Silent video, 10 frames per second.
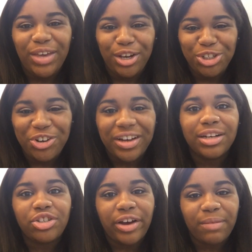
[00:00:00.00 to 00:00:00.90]
and you're trying
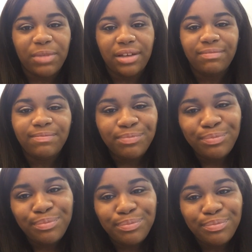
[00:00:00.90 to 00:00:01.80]
to trap me.
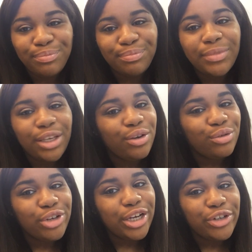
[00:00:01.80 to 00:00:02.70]
You
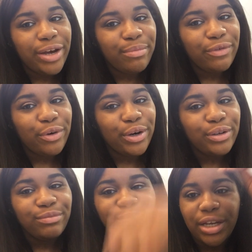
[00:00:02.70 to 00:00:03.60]
gonna try to trap me for
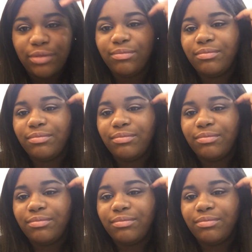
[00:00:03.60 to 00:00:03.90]
real? No.